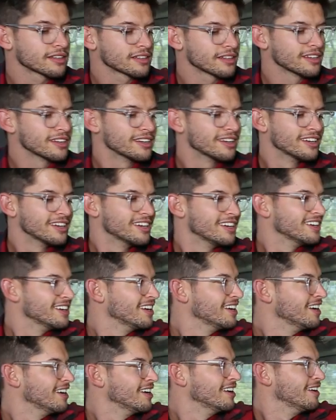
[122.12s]

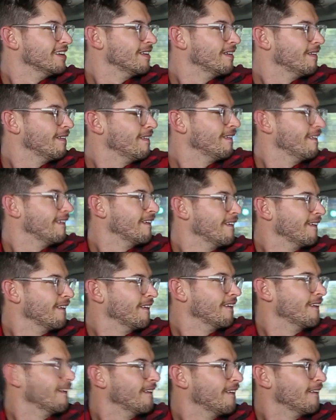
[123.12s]

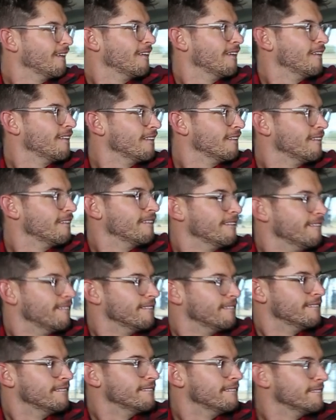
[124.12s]

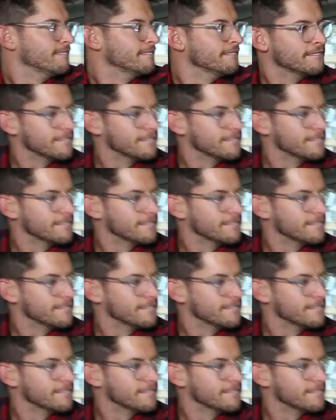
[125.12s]
This person isn't speaking.